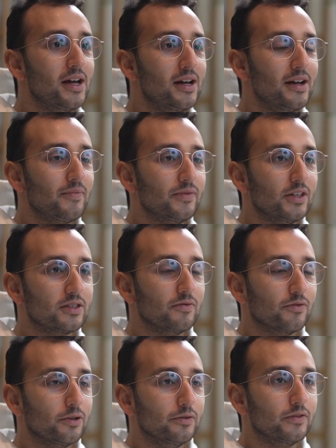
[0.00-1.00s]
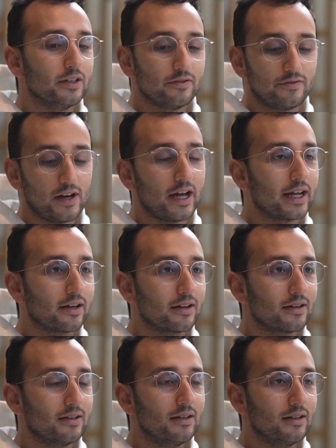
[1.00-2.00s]
Yeah. This involved flying
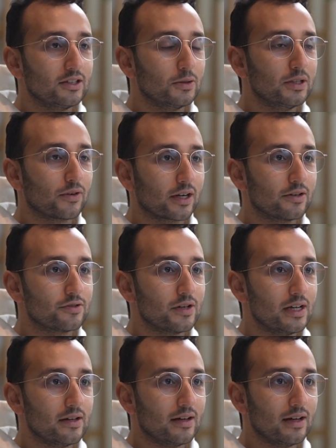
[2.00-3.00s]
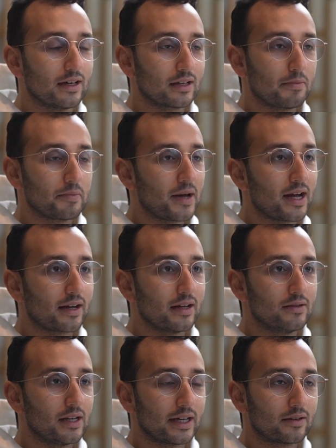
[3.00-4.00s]
to a different country and coming back,
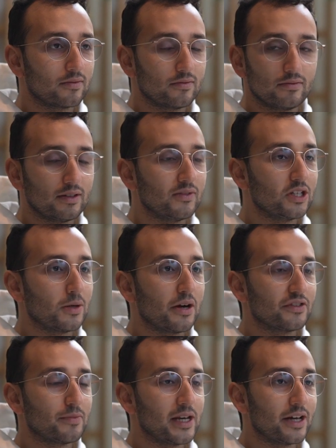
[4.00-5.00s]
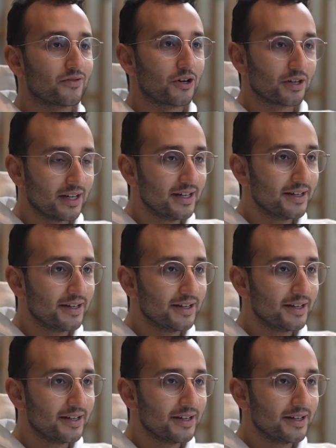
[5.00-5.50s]
and like 72 hours of my life gone.